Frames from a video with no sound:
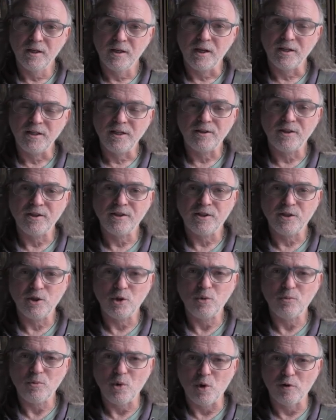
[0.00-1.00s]
And yet there's
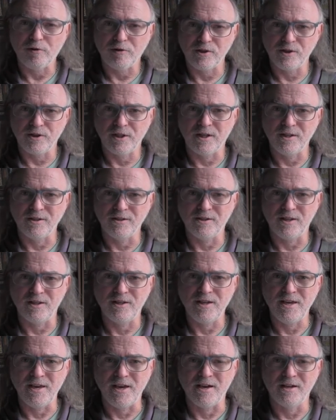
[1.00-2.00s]
still more for us to consider
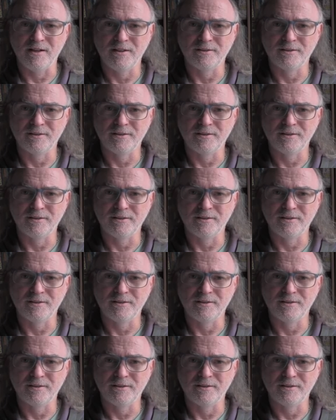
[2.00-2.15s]
here.